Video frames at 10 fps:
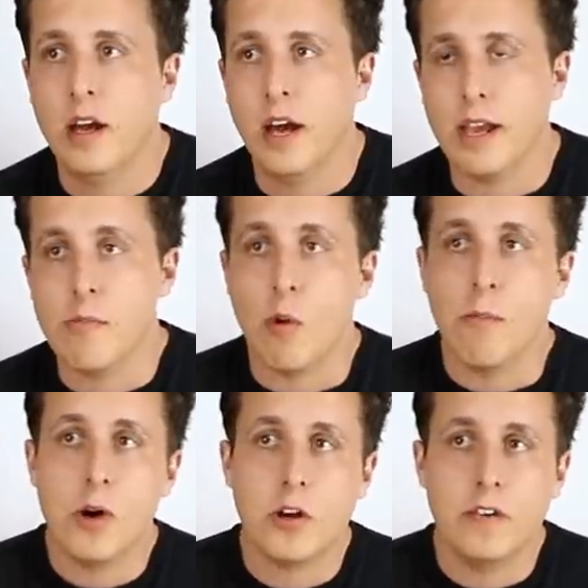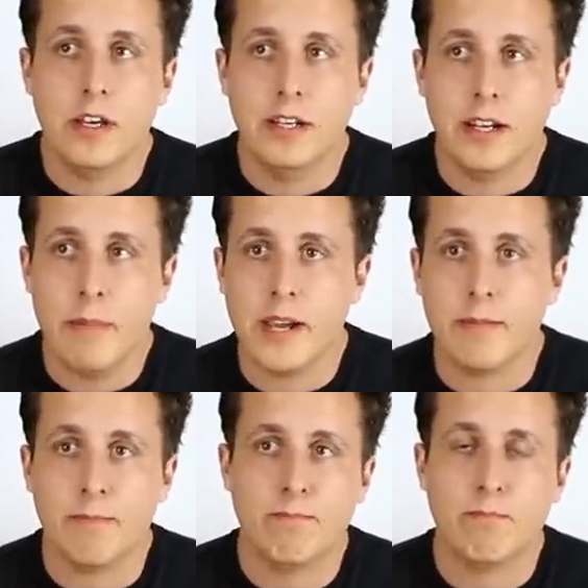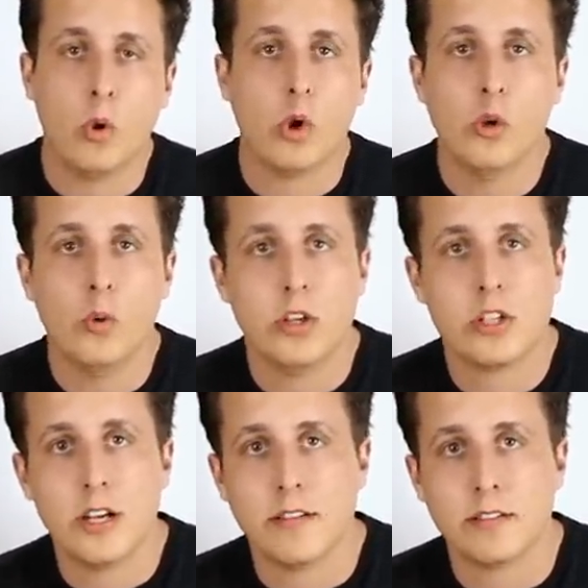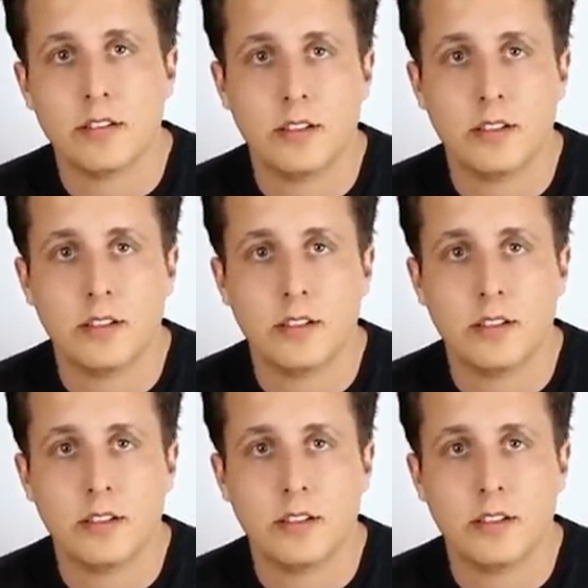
I get more motivated, I make more cooler stuff.